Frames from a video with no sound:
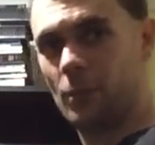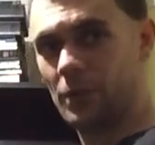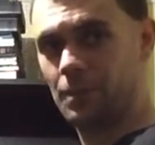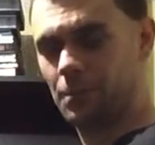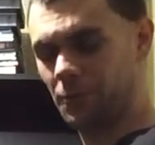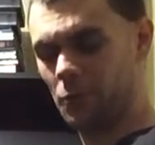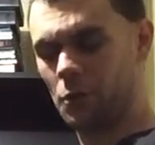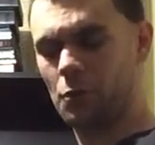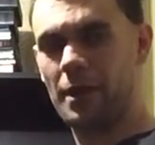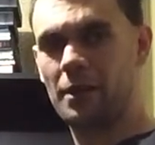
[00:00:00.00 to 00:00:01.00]
when
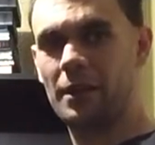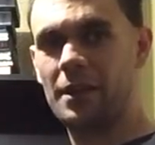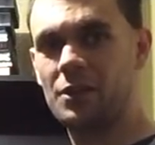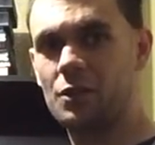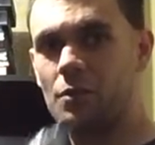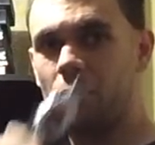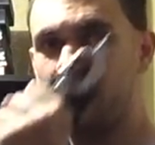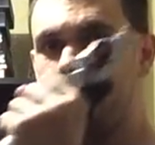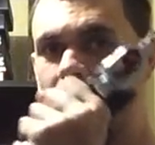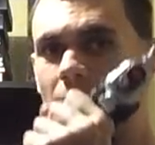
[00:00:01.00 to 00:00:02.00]
performed correctly, it should look
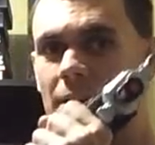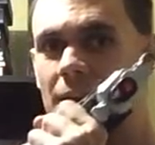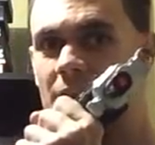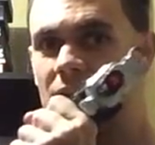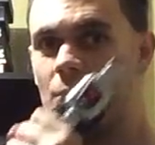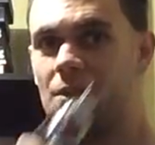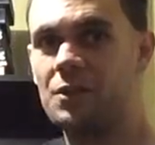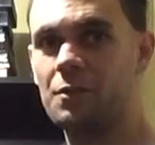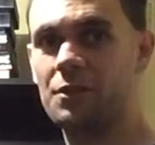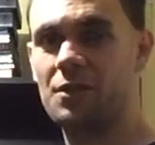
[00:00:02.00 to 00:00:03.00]
something like this, where the
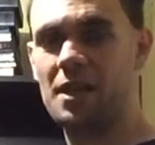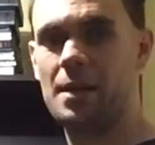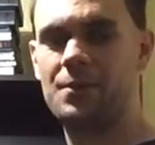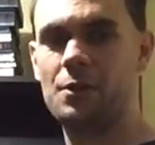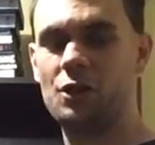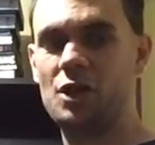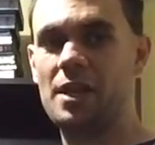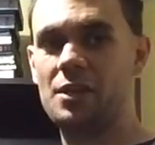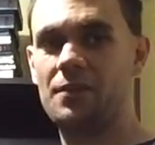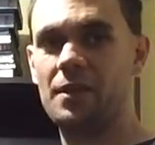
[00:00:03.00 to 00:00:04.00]
structure of the arms don't
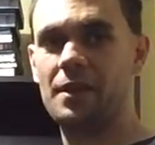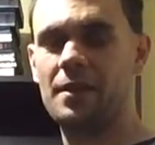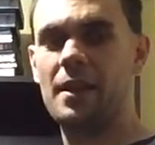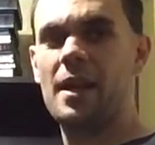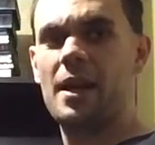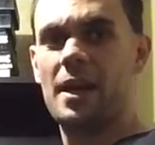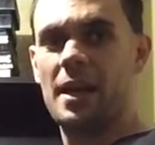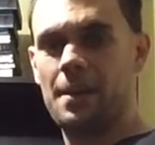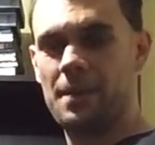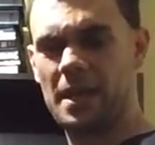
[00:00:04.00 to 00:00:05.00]
change. If I
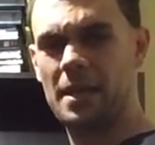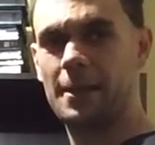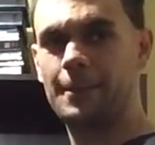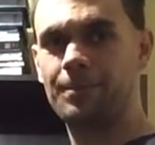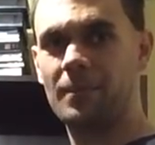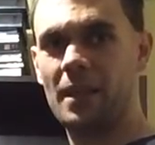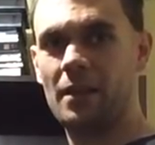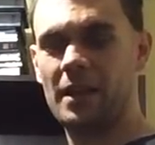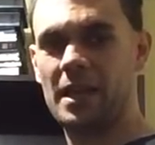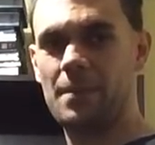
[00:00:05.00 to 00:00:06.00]
am here
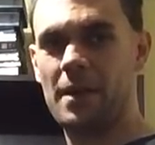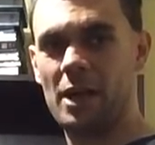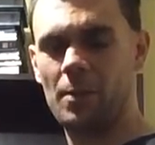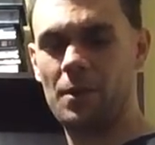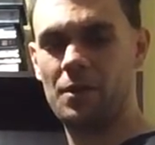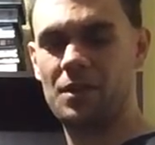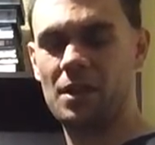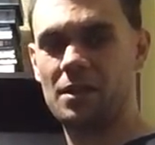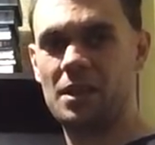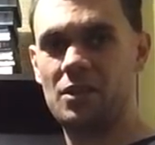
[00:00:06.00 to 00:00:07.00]
and I keep my elbow
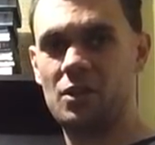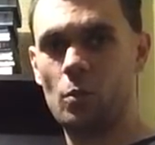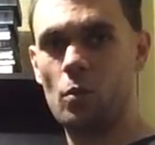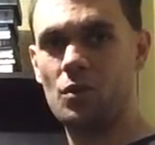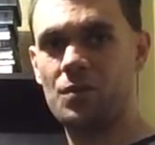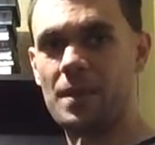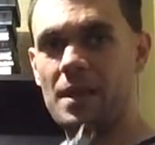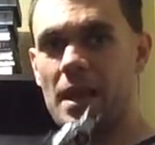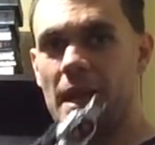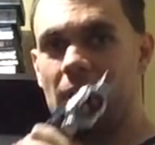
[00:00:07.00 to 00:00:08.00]
tucked in towards
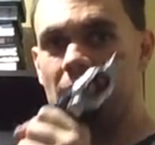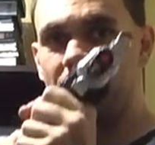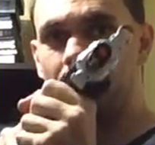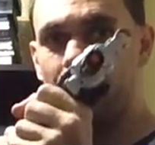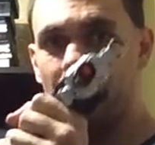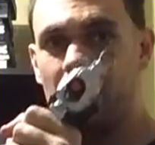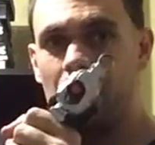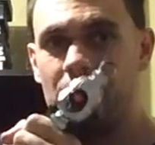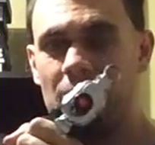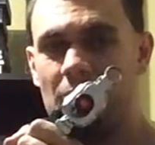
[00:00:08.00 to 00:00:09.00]
me as I bring it
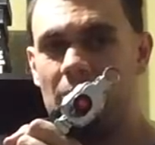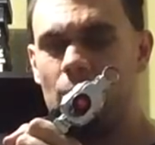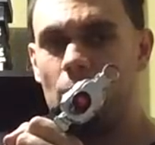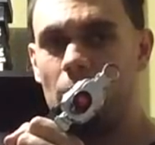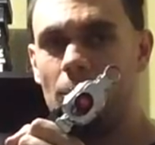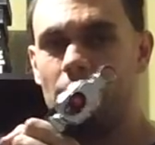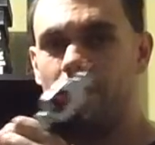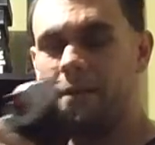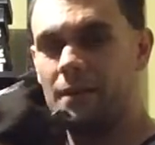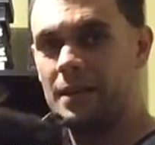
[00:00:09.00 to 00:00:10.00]
up to there, well,
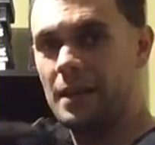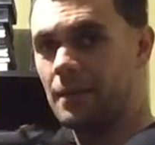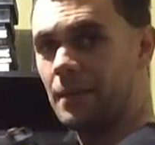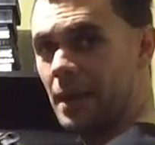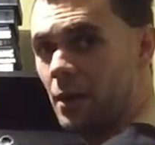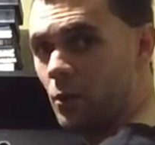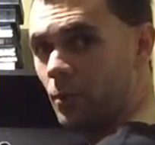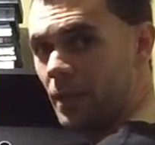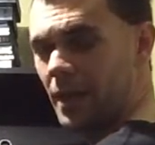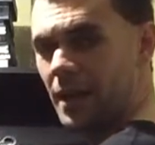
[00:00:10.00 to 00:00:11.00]
yeah, now
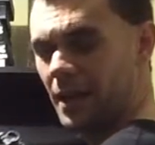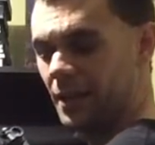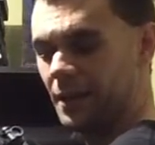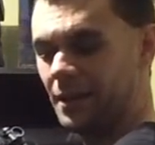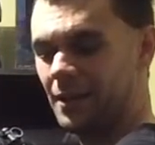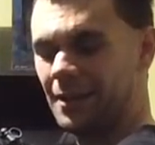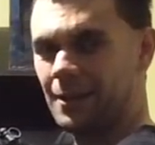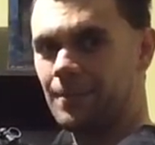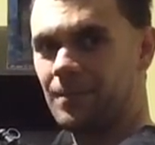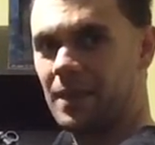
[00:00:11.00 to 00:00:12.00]

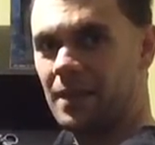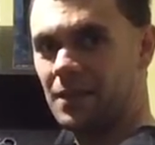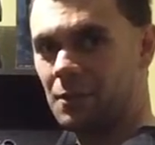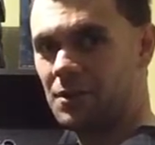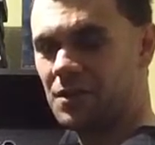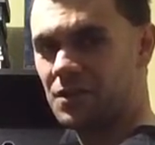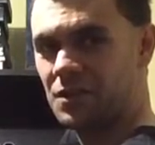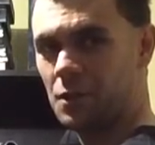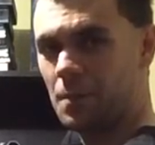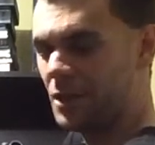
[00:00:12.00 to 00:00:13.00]
there isn't
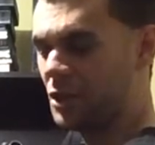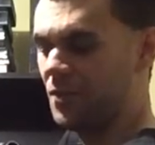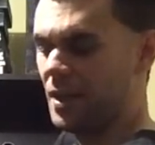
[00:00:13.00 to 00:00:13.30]
so much of